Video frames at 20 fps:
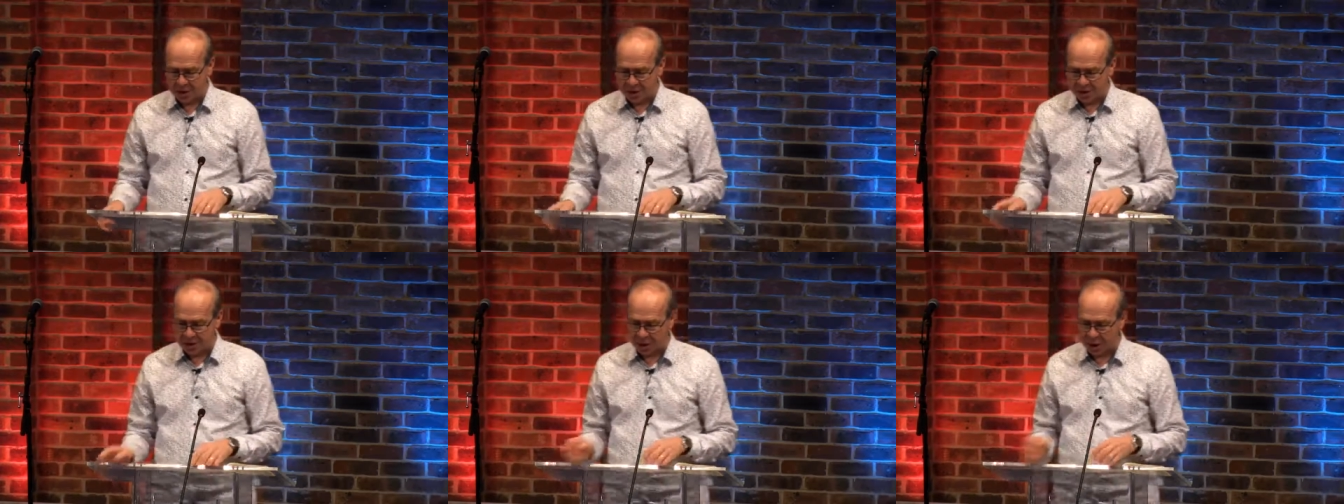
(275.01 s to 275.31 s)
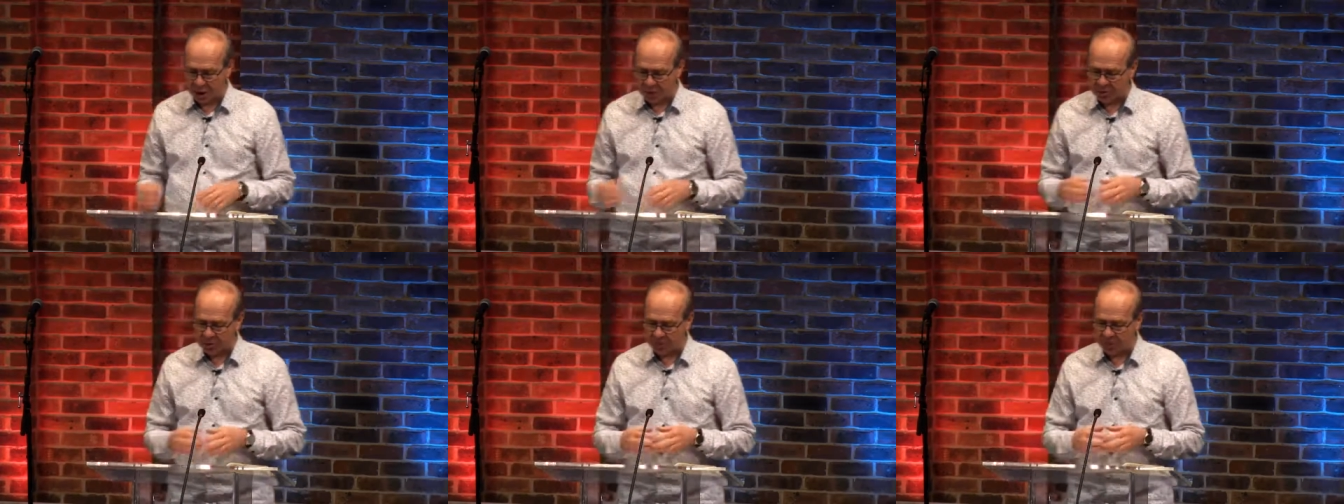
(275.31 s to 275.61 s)

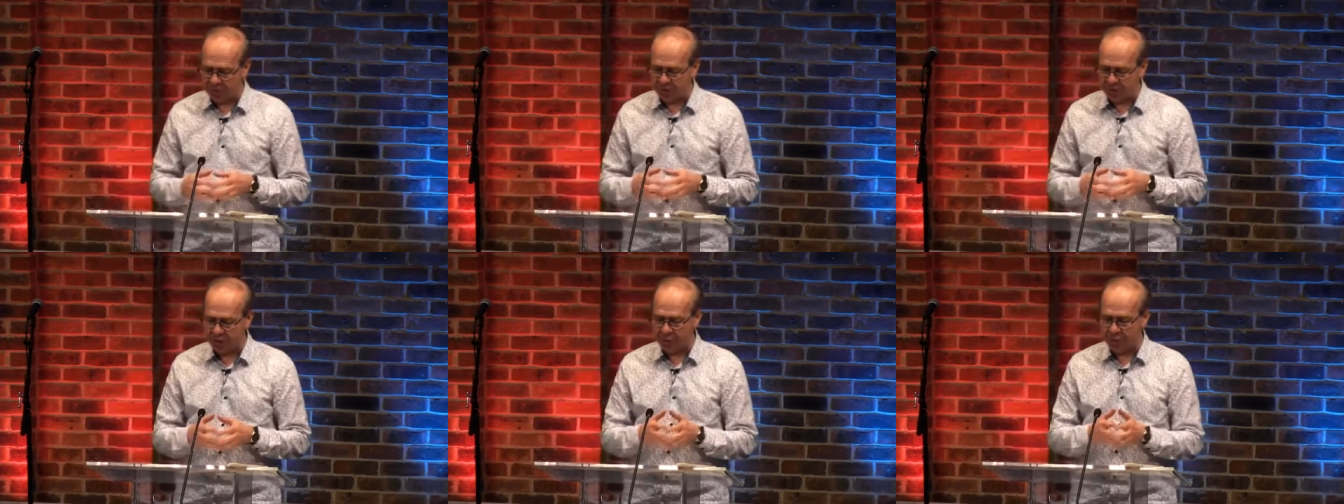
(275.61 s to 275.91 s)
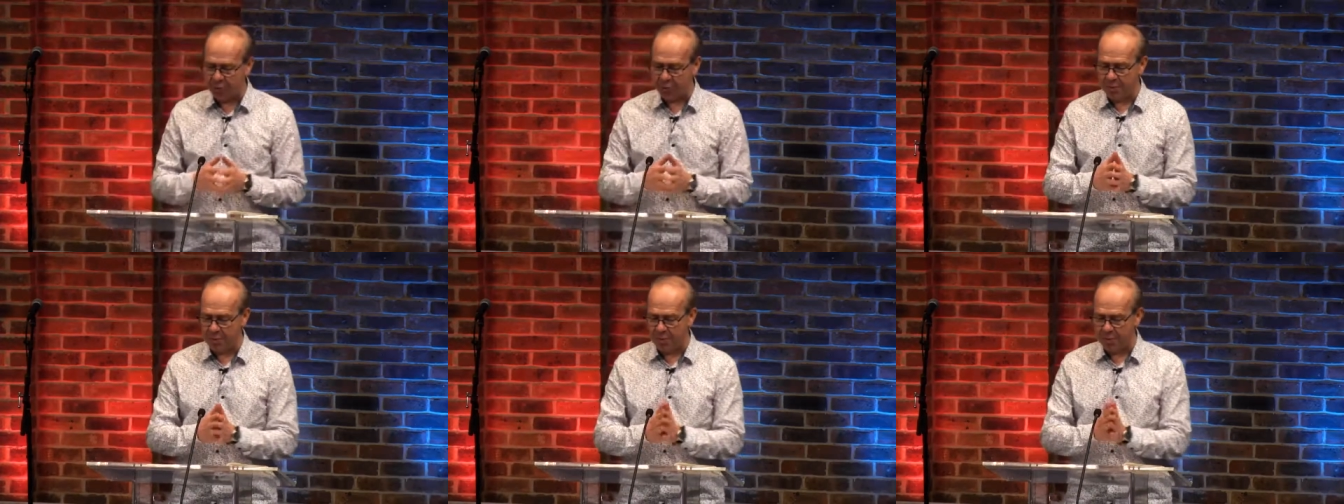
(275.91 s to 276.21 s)
shops were
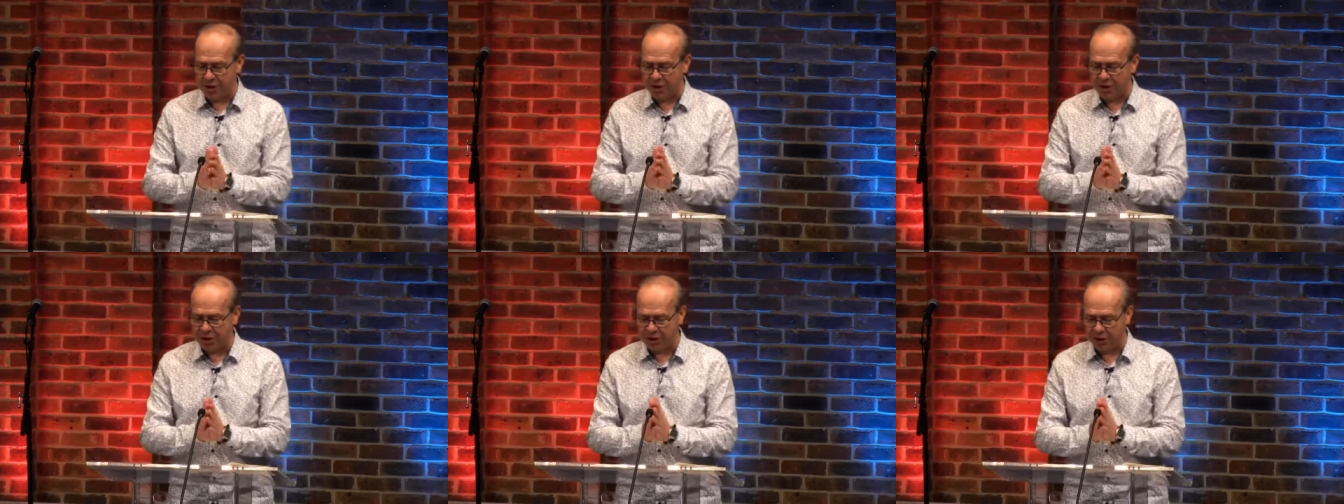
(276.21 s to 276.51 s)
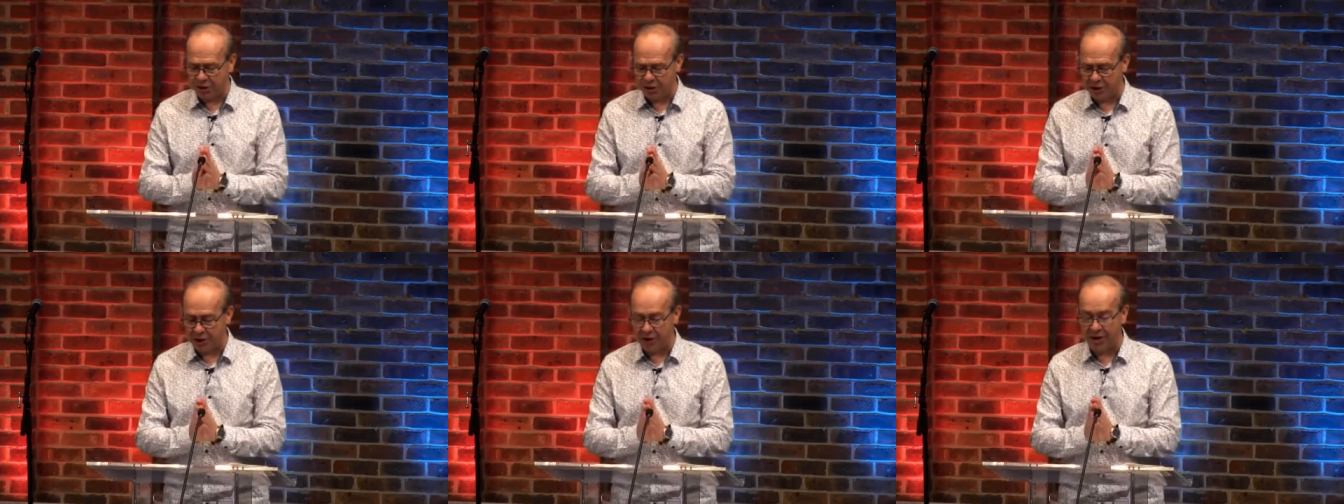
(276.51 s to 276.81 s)
filled with
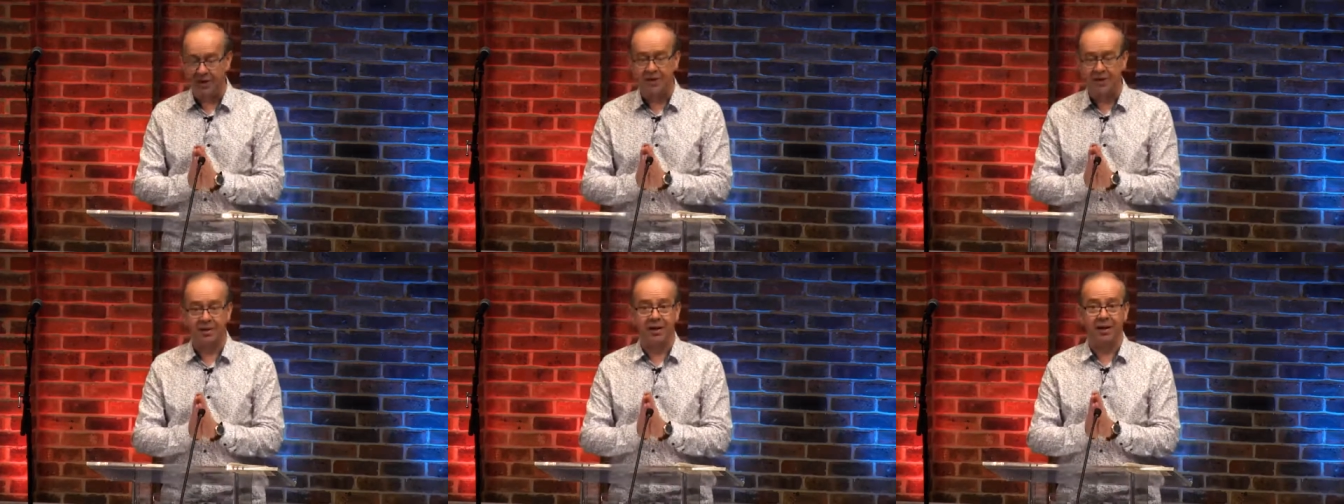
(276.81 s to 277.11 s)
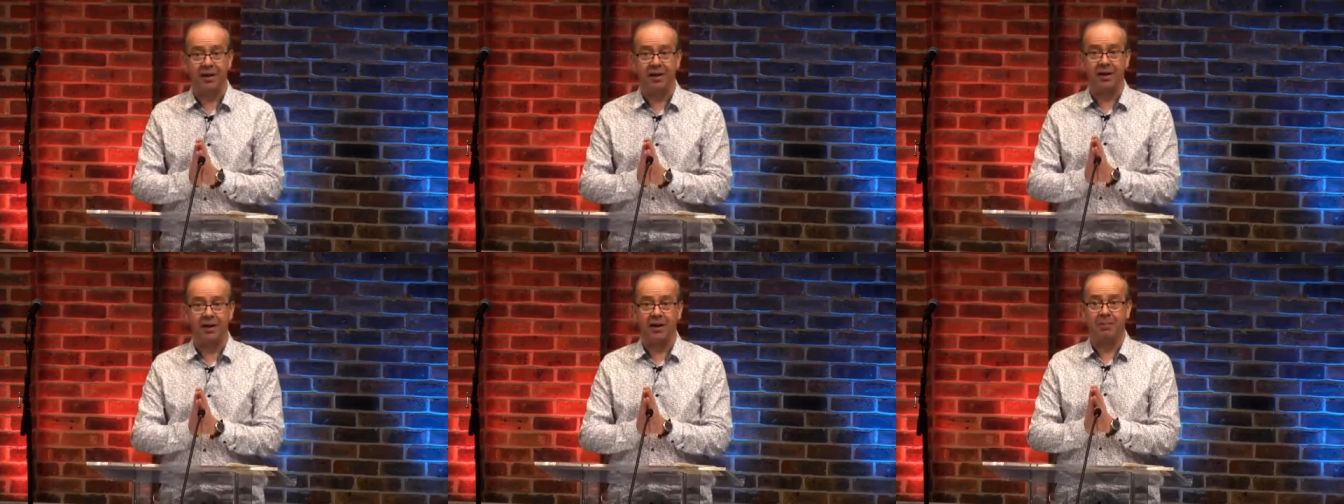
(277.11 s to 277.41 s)
merchandise
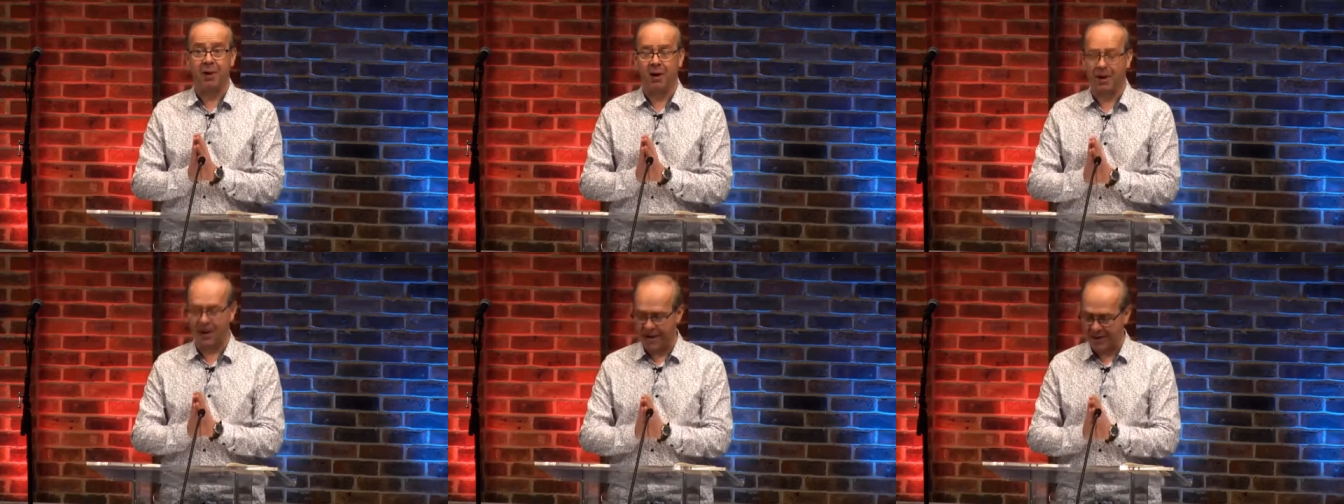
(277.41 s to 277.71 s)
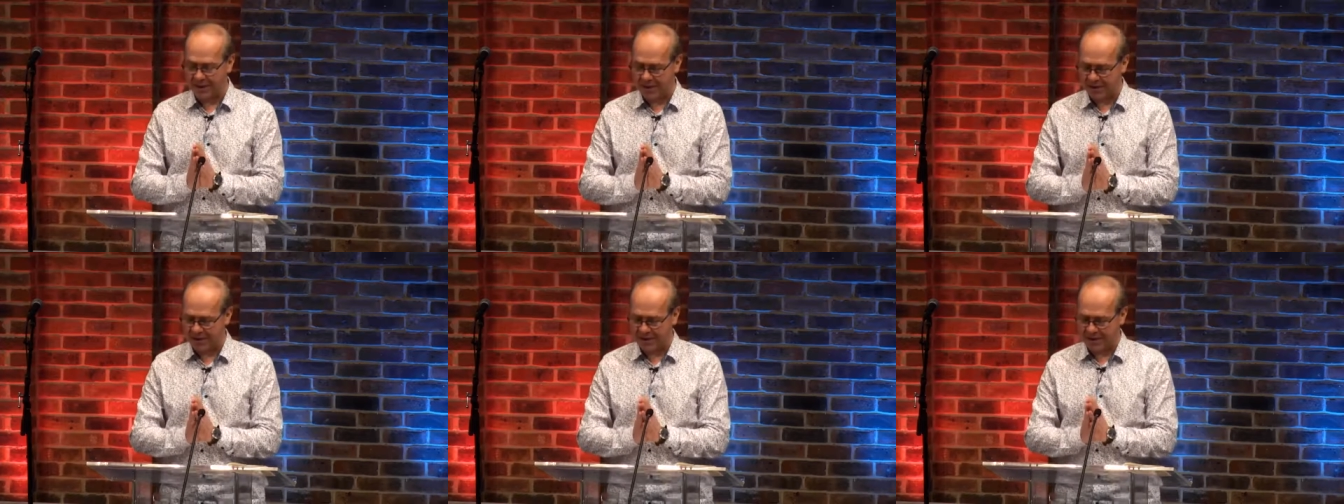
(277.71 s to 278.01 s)
and eager
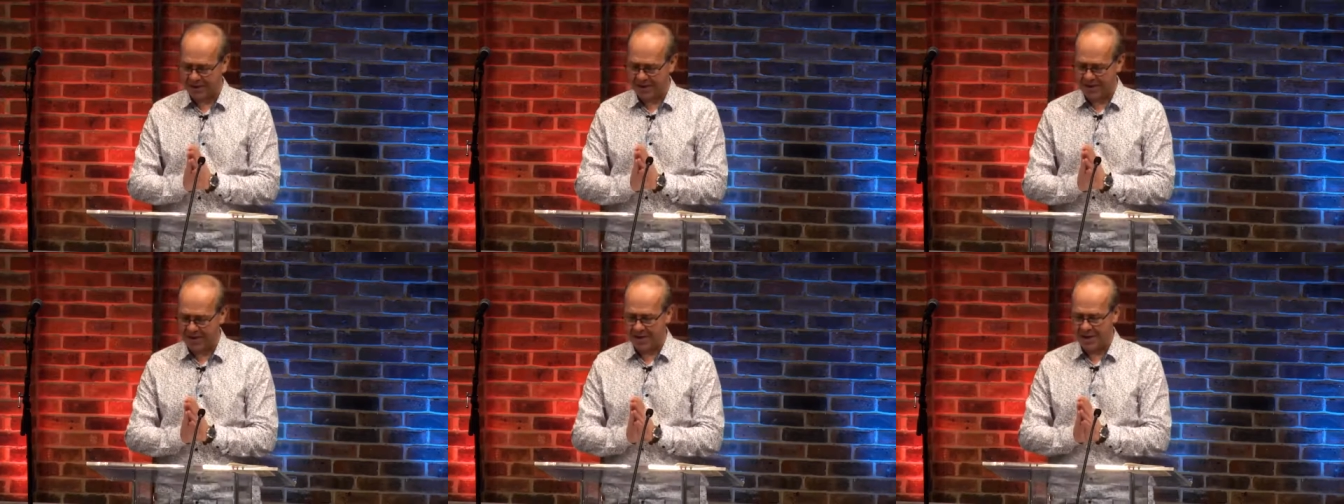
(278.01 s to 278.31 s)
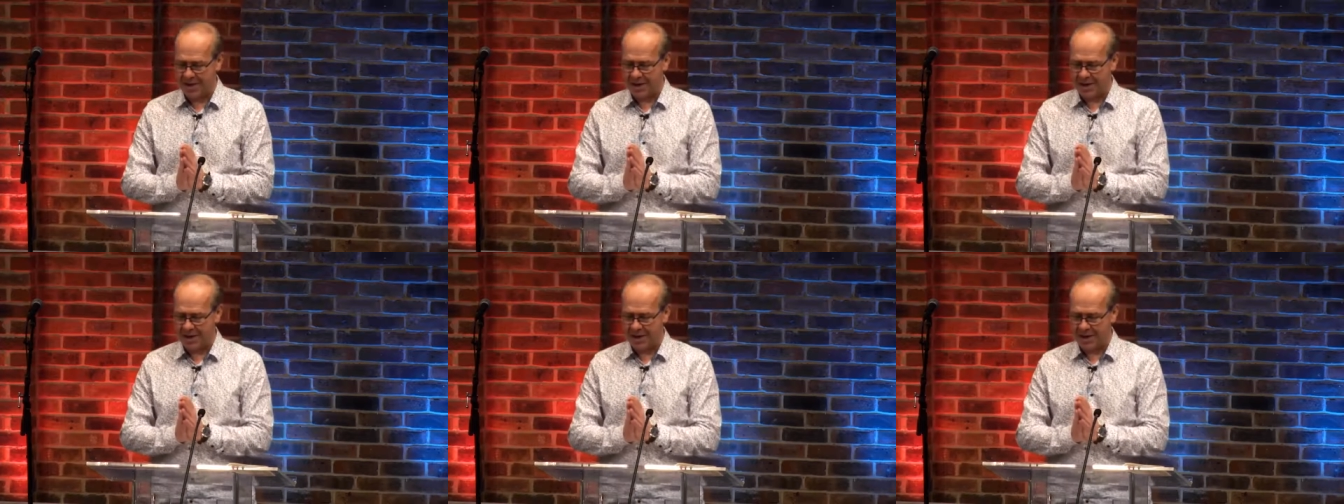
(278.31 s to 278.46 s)
buyers,